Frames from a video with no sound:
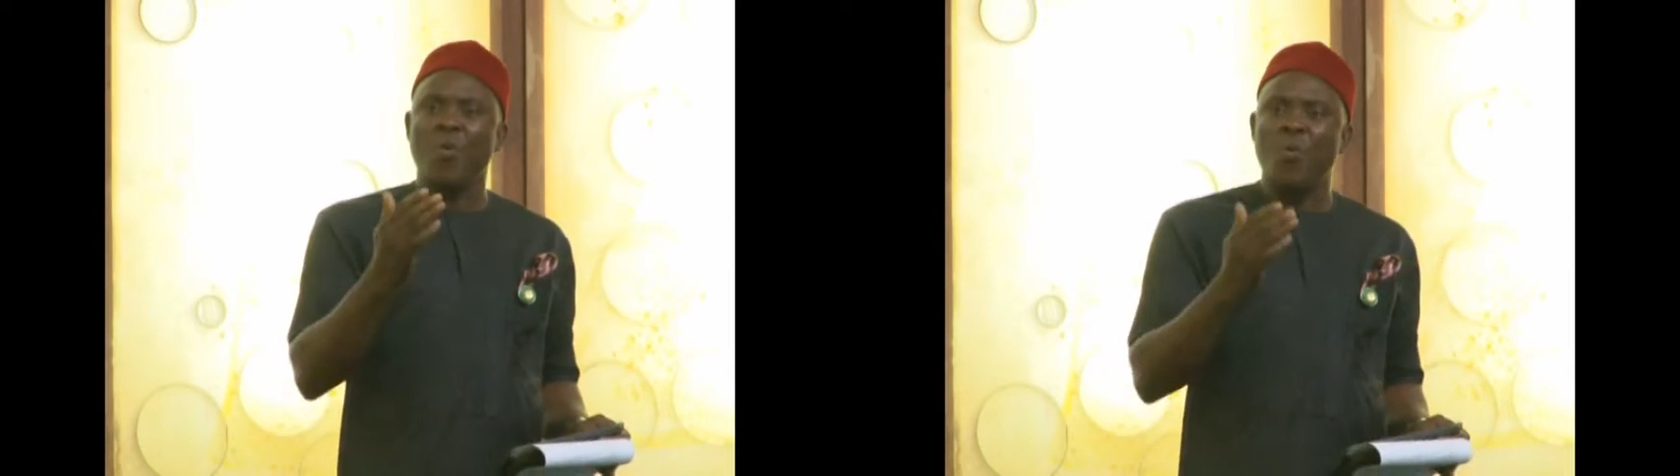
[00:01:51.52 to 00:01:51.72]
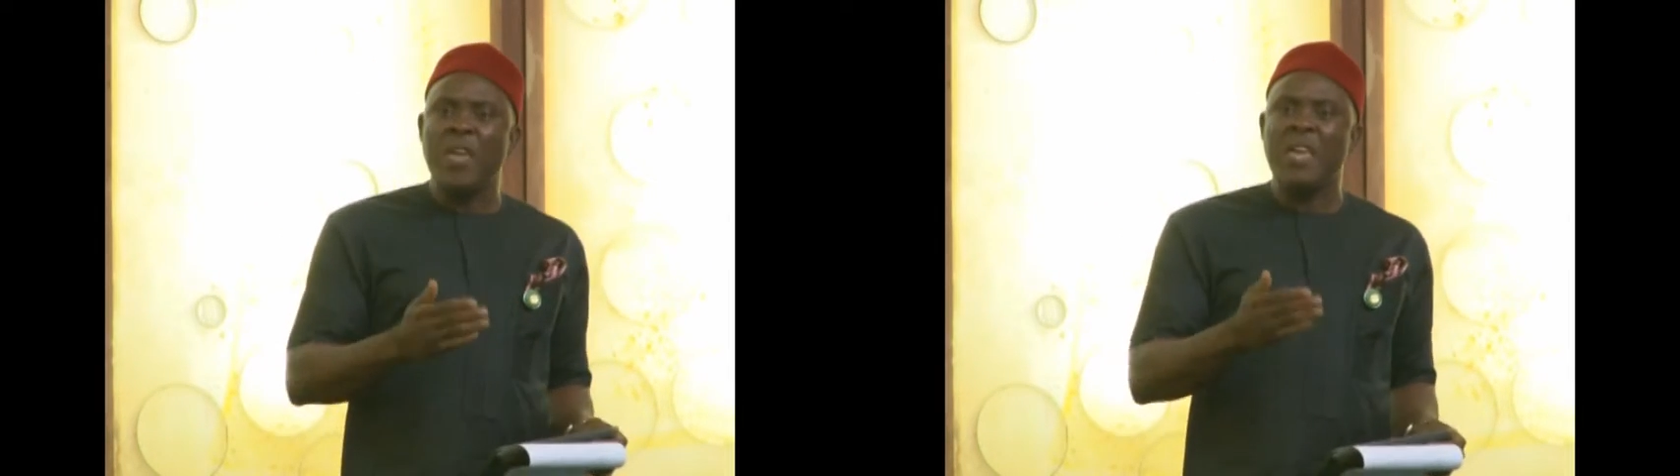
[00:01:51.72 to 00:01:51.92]

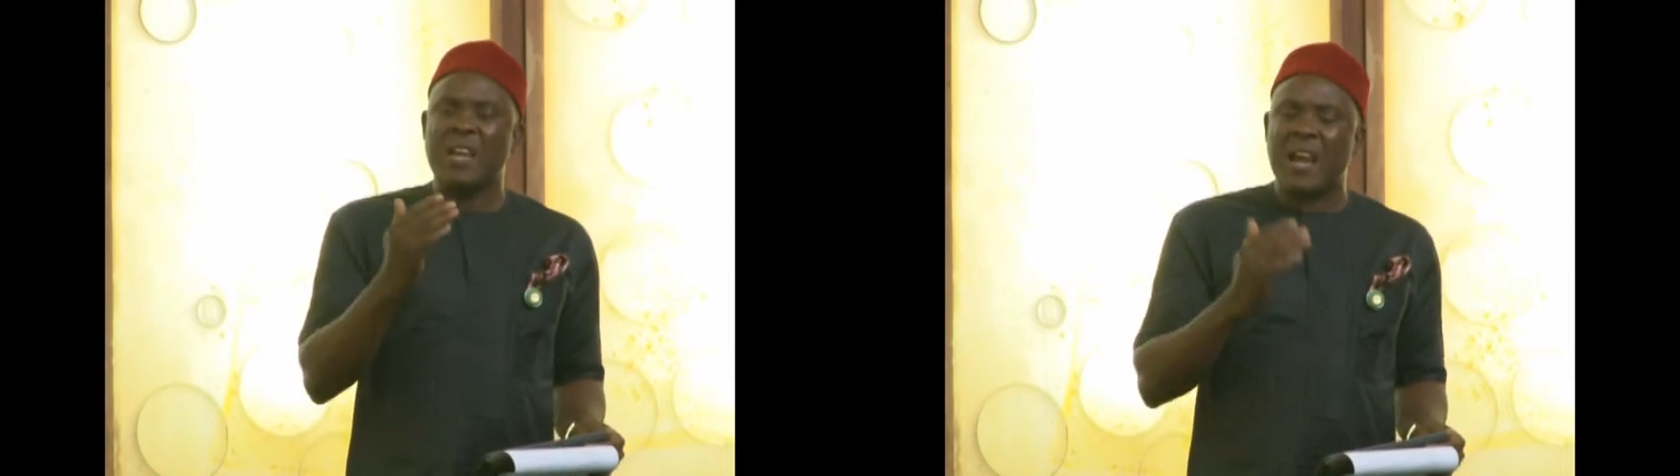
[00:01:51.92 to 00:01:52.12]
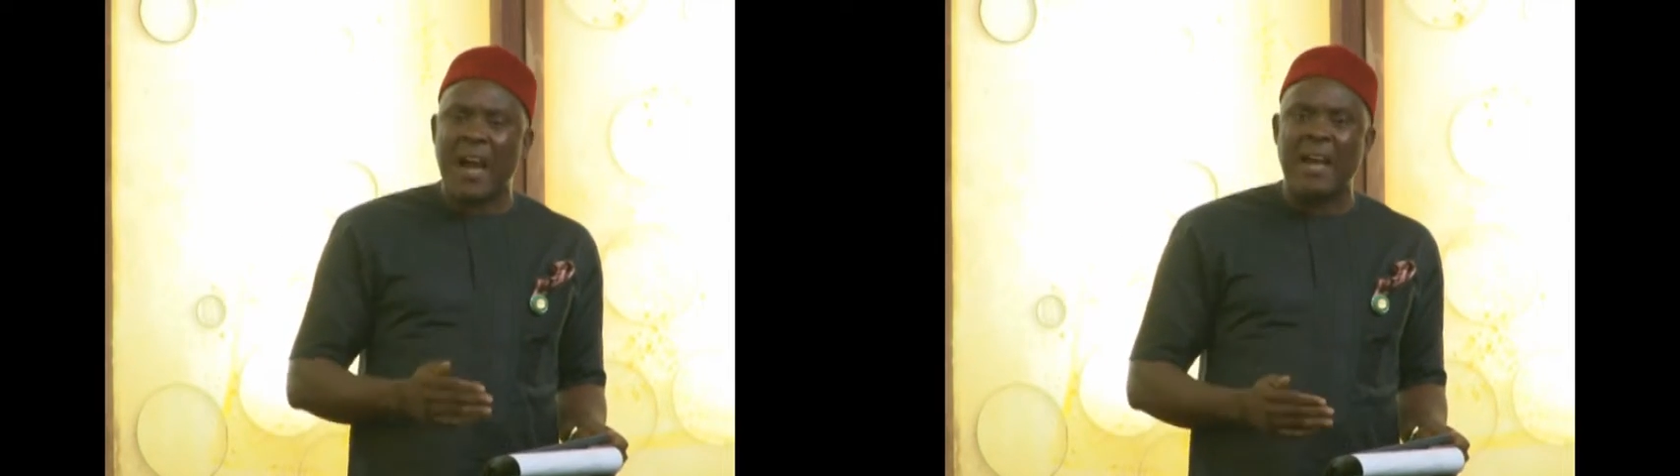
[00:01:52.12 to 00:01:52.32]

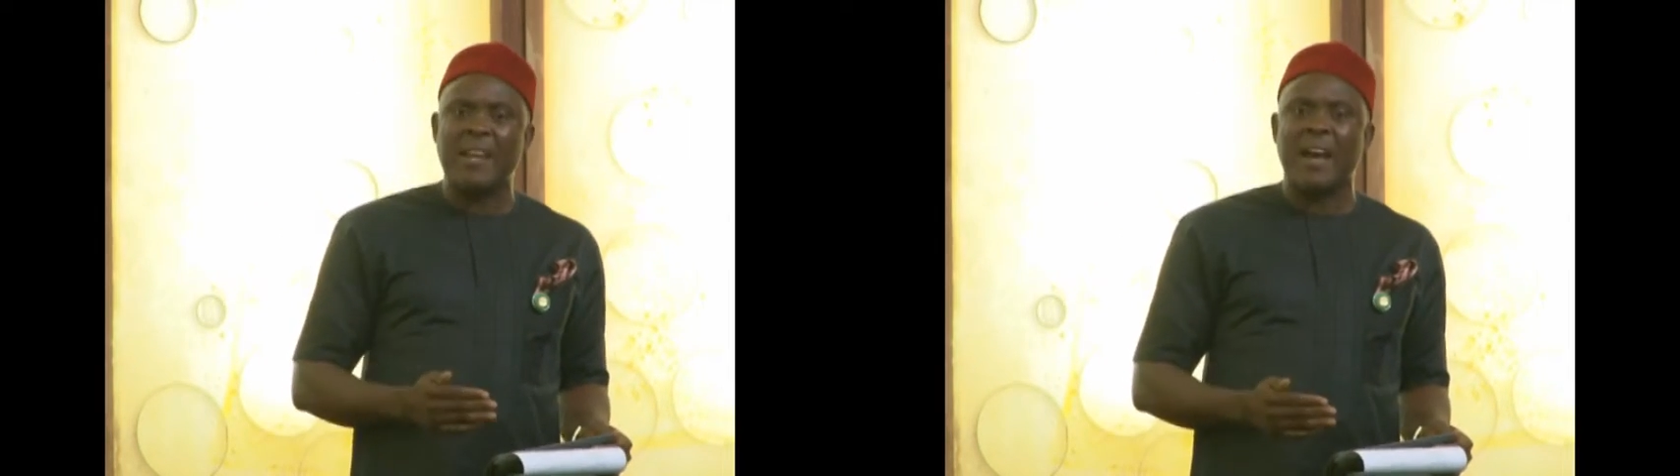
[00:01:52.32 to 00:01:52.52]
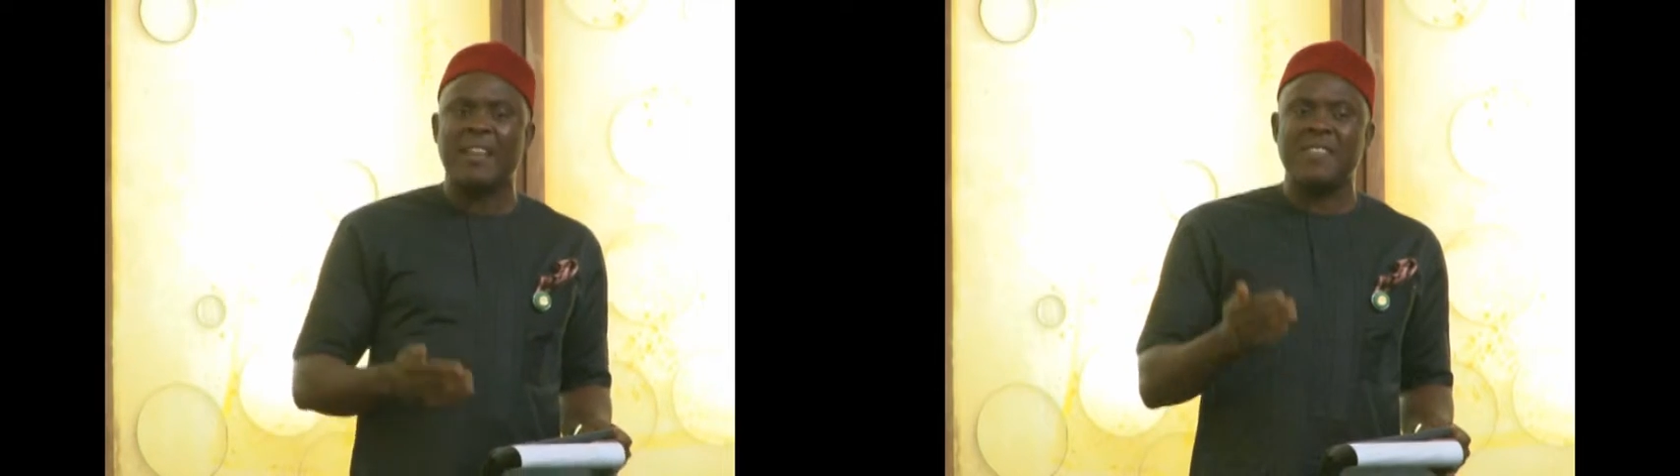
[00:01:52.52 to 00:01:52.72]

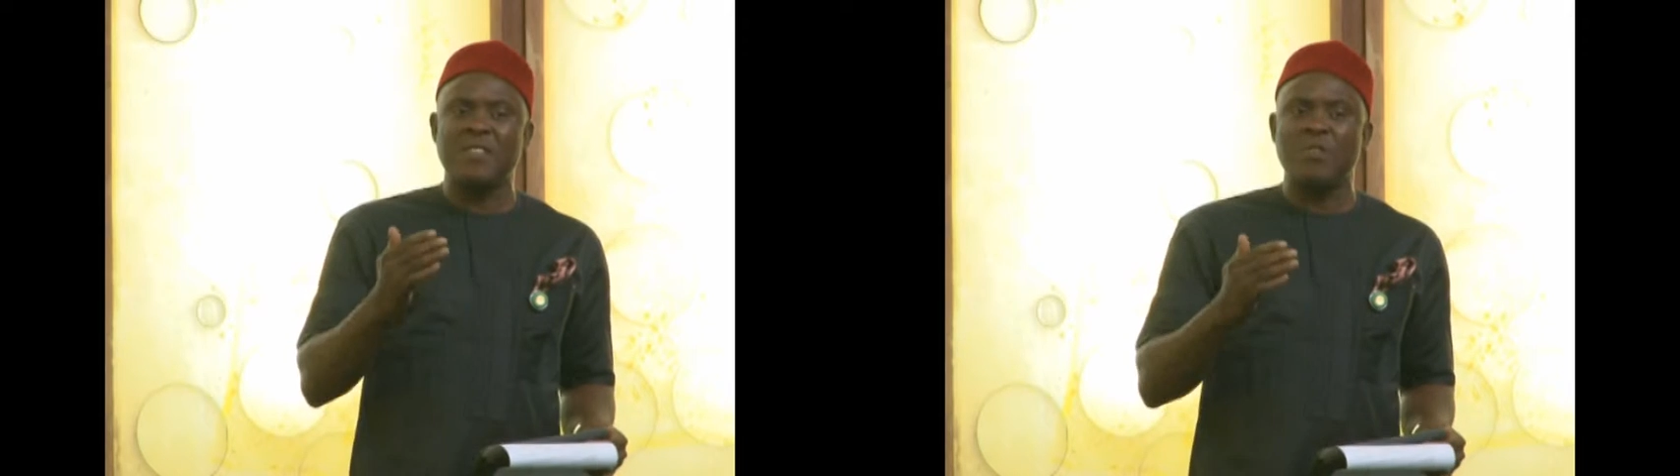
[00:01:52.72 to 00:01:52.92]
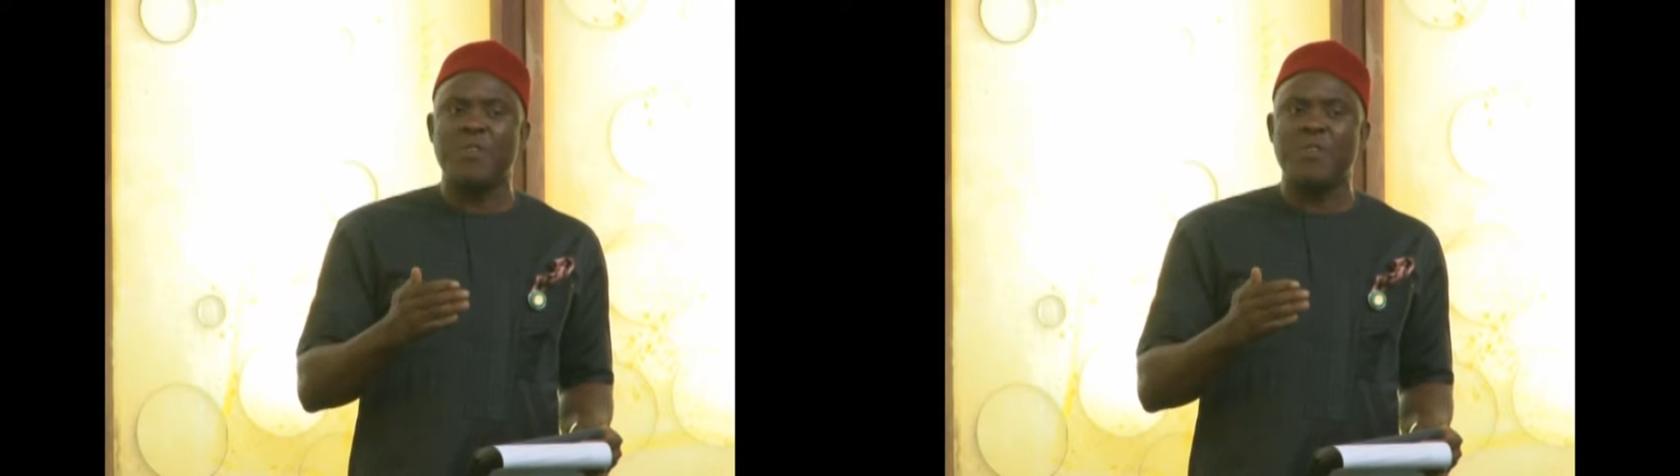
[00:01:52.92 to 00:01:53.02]
I see no